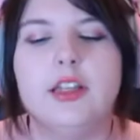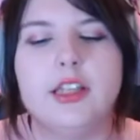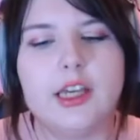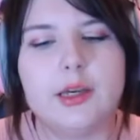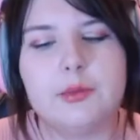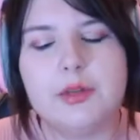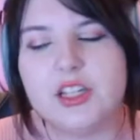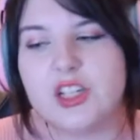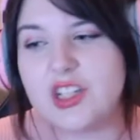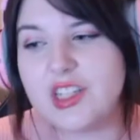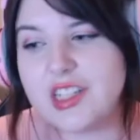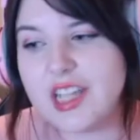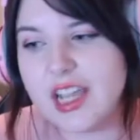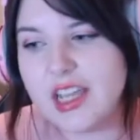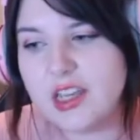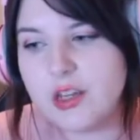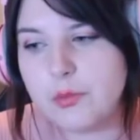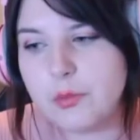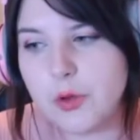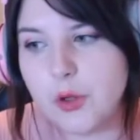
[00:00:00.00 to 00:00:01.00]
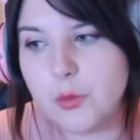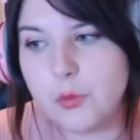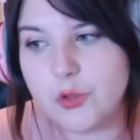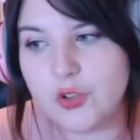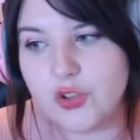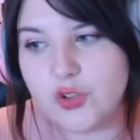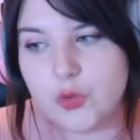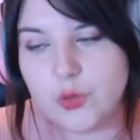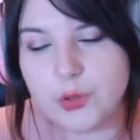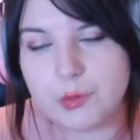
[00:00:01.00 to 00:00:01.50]
can we just take a
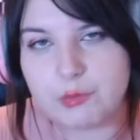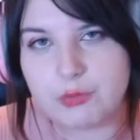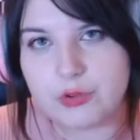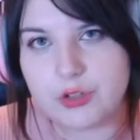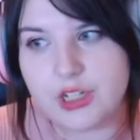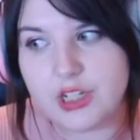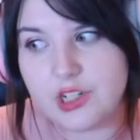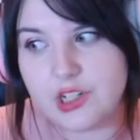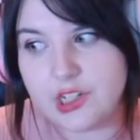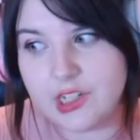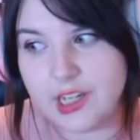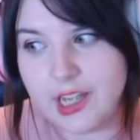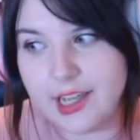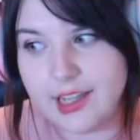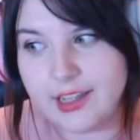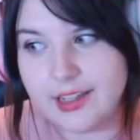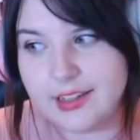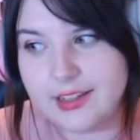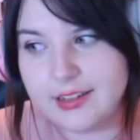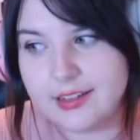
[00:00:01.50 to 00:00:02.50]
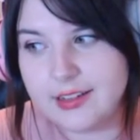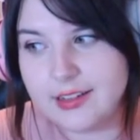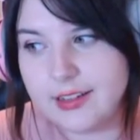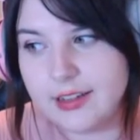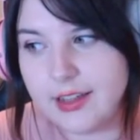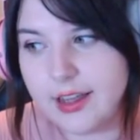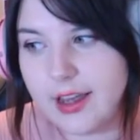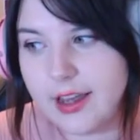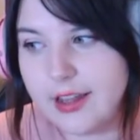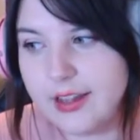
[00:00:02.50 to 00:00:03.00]
moment to appreciate,
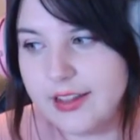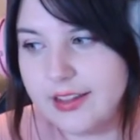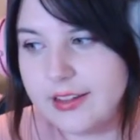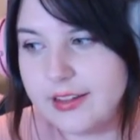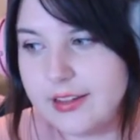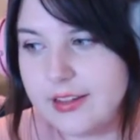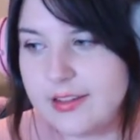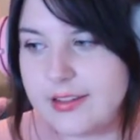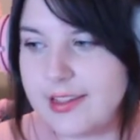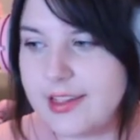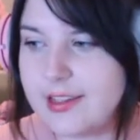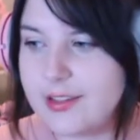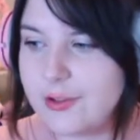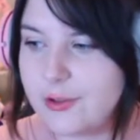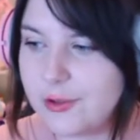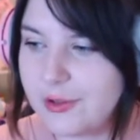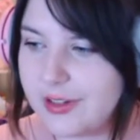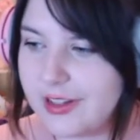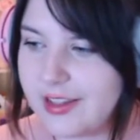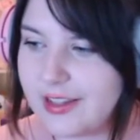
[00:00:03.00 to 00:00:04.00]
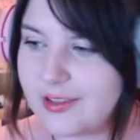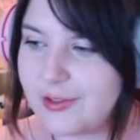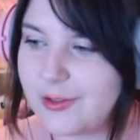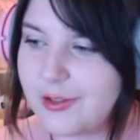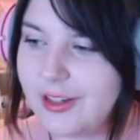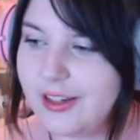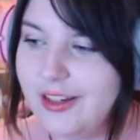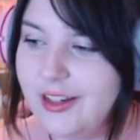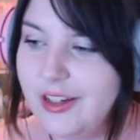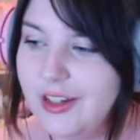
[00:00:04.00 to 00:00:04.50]
yeah, this one, this
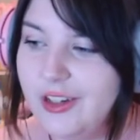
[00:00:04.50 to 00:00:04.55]
one.